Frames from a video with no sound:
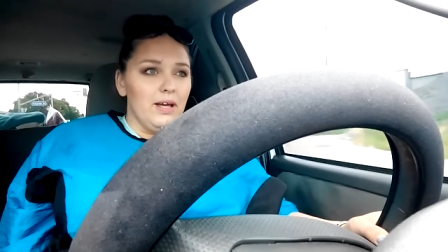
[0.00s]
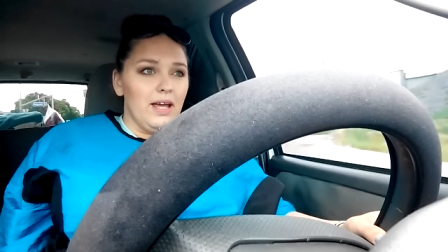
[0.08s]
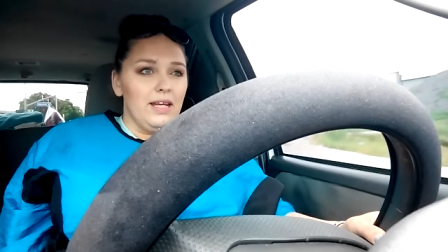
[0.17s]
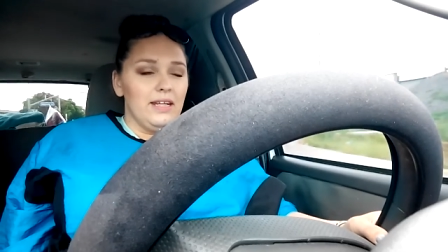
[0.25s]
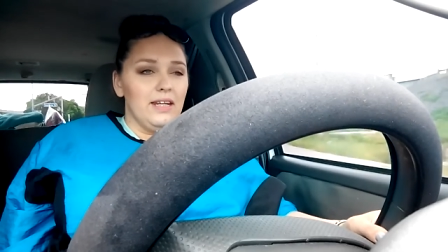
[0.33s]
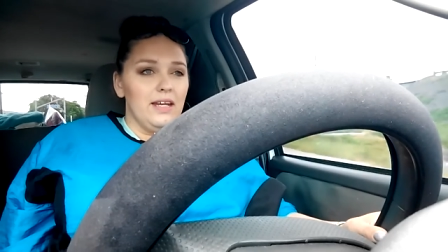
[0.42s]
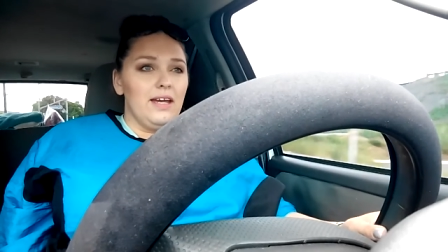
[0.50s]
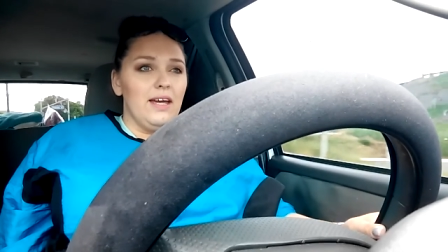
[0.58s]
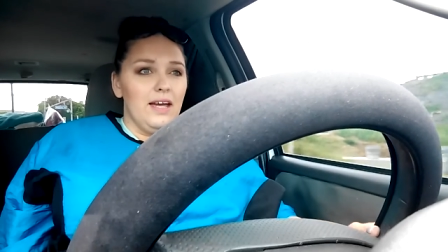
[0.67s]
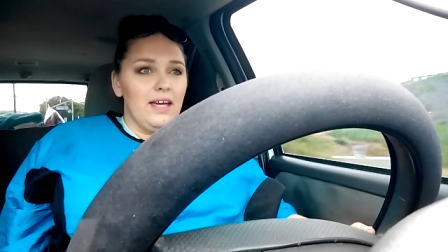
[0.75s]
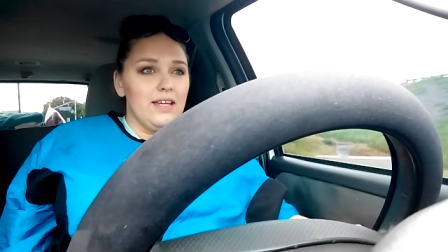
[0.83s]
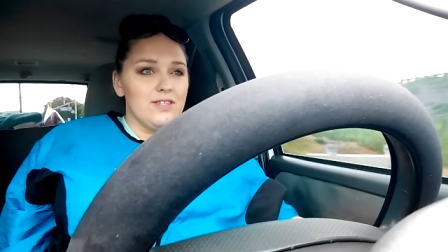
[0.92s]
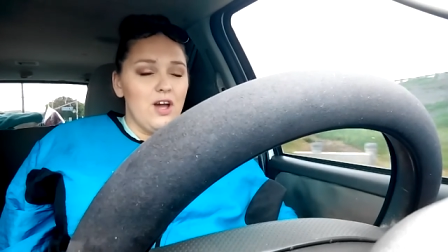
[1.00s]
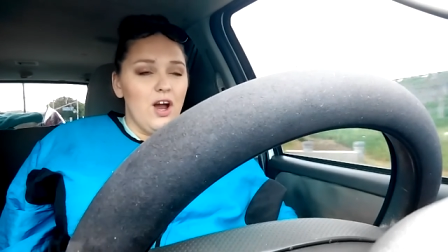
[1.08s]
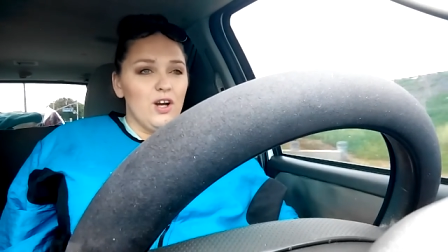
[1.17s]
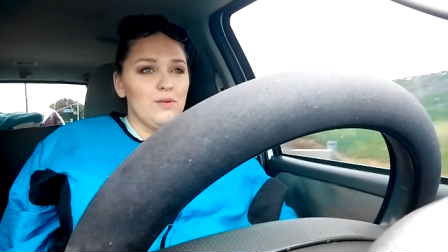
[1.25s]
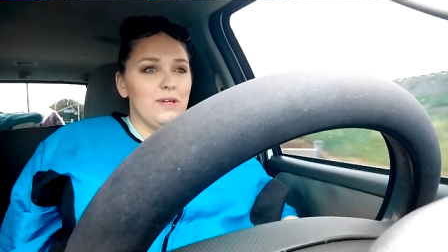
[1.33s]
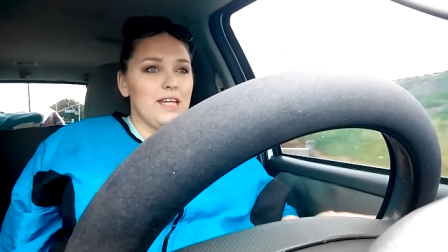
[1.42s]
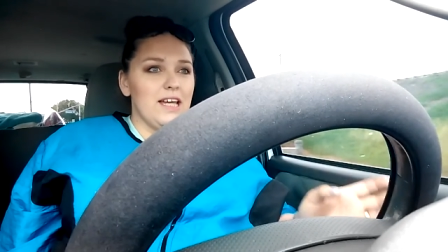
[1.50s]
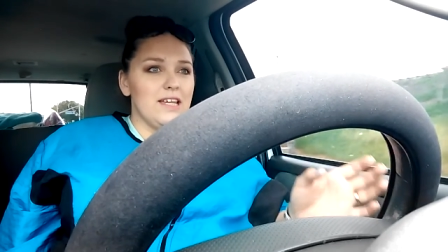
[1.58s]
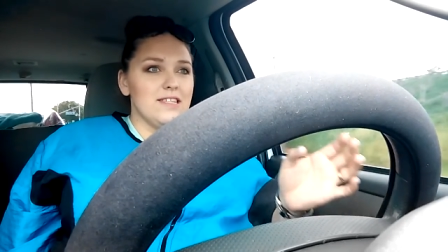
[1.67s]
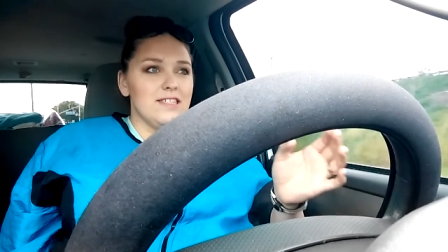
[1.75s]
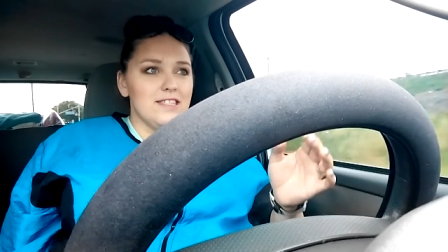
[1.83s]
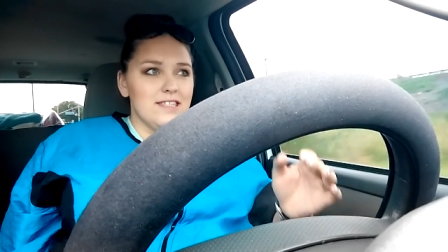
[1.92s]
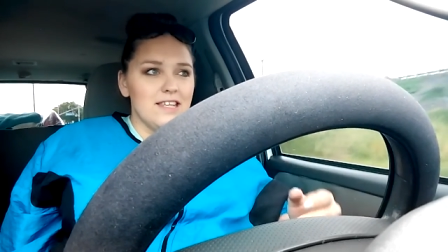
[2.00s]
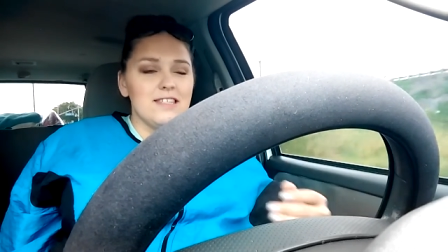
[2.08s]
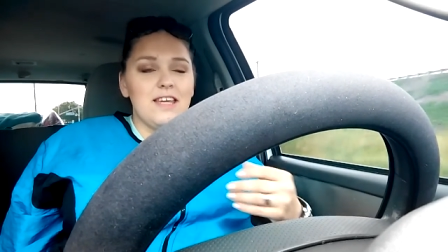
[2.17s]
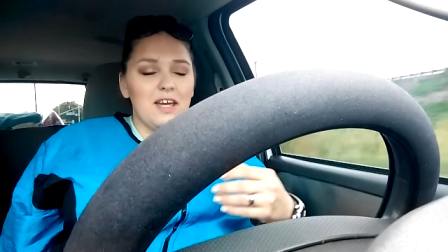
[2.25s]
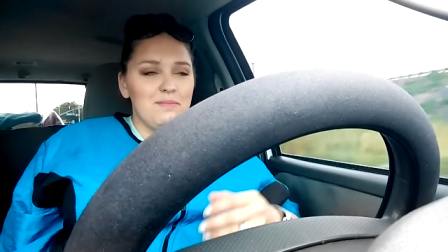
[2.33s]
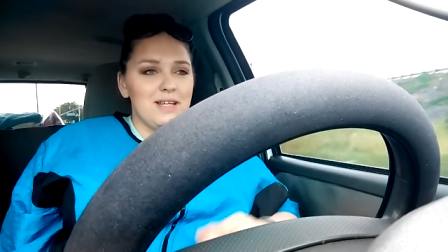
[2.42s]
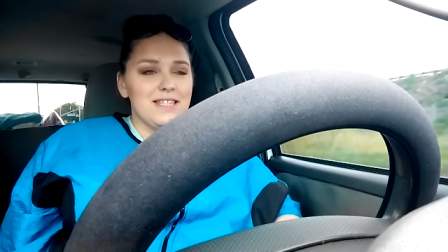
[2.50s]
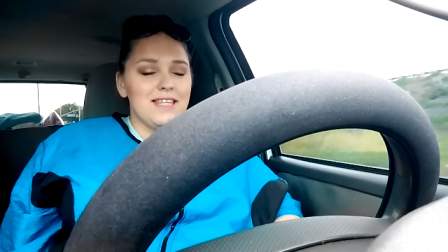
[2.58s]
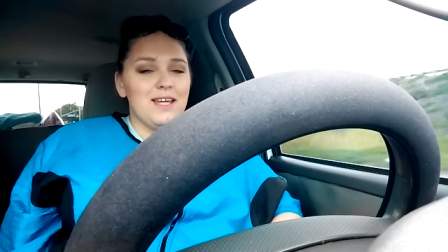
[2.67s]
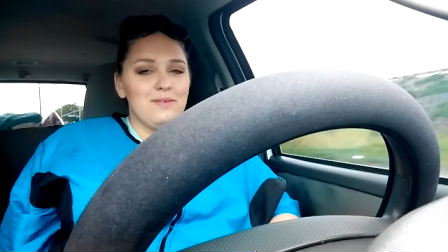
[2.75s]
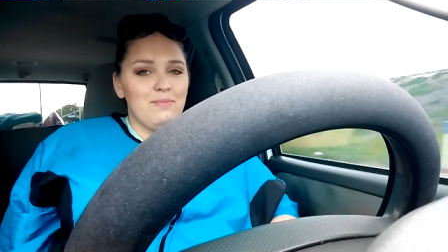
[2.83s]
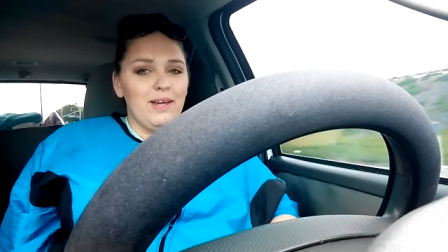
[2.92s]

And it's hard because since I had my son,